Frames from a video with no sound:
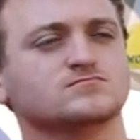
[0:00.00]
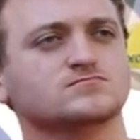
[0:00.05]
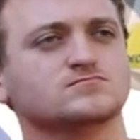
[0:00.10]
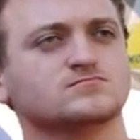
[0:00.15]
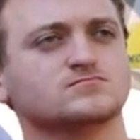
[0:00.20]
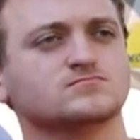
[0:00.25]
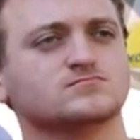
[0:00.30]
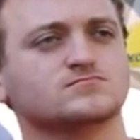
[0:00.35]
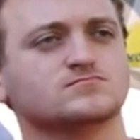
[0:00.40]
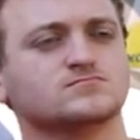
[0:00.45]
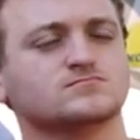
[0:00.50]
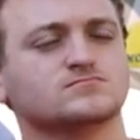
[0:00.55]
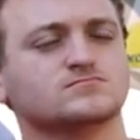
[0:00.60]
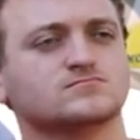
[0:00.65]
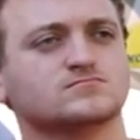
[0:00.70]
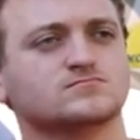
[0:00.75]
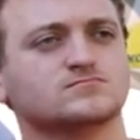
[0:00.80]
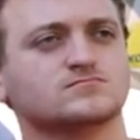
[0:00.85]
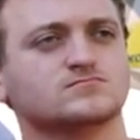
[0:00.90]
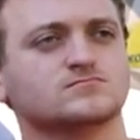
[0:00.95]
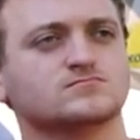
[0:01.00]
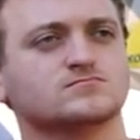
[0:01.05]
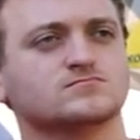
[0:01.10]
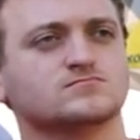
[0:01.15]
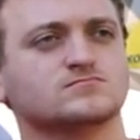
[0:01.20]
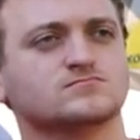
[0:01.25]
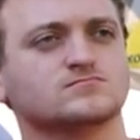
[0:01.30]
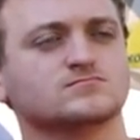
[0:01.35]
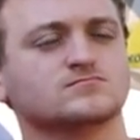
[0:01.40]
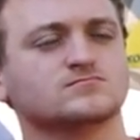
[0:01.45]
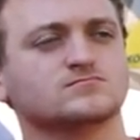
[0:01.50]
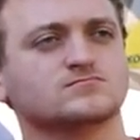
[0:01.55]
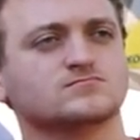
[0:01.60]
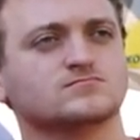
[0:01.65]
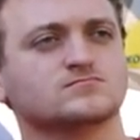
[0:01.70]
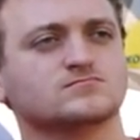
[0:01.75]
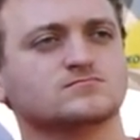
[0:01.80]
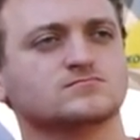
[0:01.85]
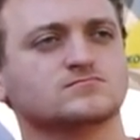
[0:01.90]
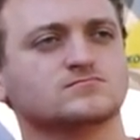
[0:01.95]

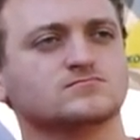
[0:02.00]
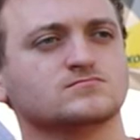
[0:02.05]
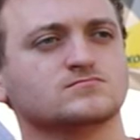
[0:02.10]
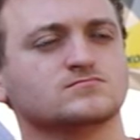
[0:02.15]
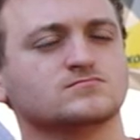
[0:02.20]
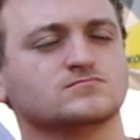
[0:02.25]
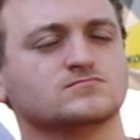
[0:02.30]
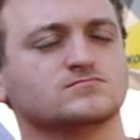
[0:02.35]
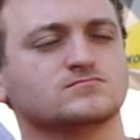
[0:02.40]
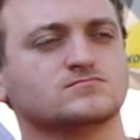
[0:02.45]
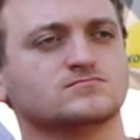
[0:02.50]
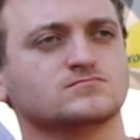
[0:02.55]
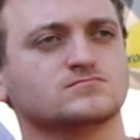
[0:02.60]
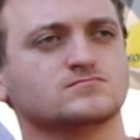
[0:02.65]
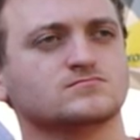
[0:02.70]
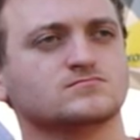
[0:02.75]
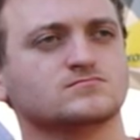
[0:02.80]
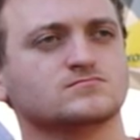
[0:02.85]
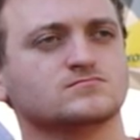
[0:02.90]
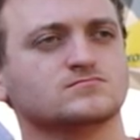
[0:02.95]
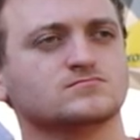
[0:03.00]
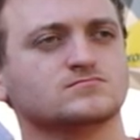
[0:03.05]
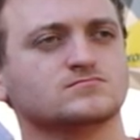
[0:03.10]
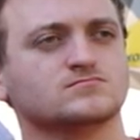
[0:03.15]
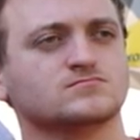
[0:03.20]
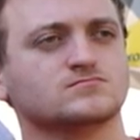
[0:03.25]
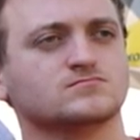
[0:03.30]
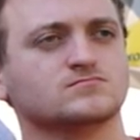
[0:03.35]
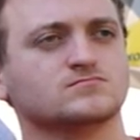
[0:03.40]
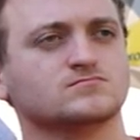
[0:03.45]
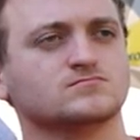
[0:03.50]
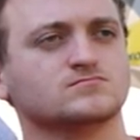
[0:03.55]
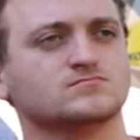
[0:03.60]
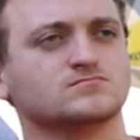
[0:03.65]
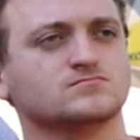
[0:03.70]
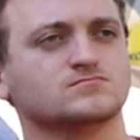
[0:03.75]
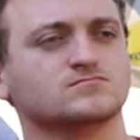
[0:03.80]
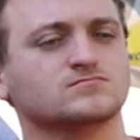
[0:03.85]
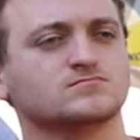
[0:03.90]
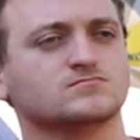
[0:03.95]

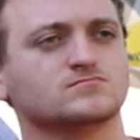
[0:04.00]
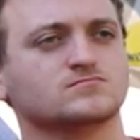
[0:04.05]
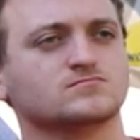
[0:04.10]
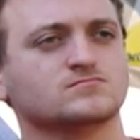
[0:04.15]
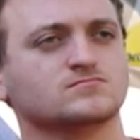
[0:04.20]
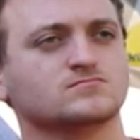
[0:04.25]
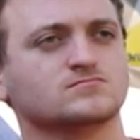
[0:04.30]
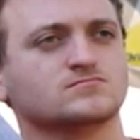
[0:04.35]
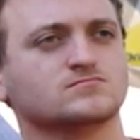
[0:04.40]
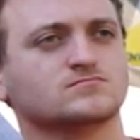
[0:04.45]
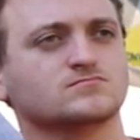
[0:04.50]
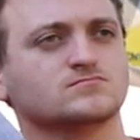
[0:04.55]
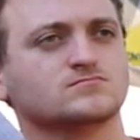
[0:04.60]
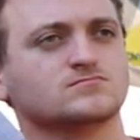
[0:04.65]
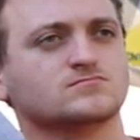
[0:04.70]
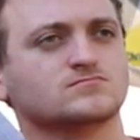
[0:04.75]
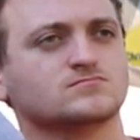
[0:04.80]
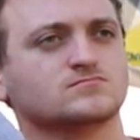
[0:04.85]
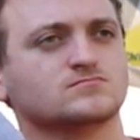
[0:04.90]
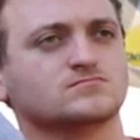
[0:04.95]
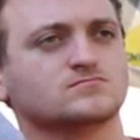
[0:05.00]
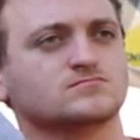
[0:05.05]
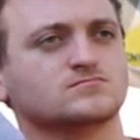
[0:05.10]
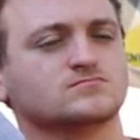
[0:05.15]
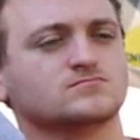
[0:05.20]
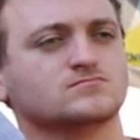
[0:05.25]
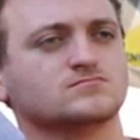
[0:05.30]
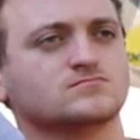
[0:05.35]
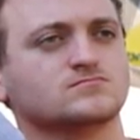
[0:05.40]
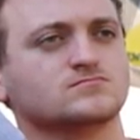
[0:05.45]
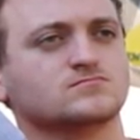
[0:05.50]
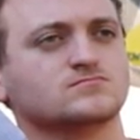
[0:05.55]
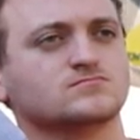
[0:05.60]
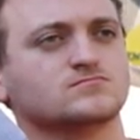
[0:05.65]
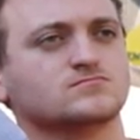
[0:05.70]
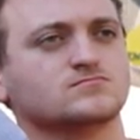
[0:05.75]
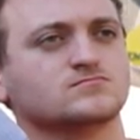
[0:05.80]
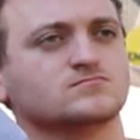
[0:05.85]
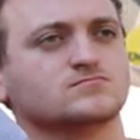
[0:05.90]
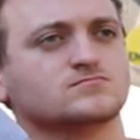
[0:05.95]

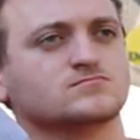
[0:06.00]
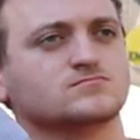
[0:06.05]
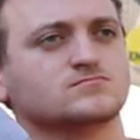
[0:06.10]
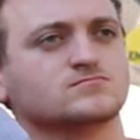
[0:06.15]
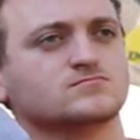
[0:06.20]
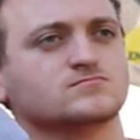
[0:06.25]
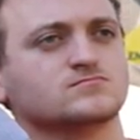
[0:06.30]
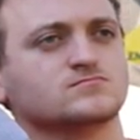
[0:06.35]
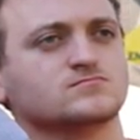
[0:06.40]
No words are spoken by the person on screen.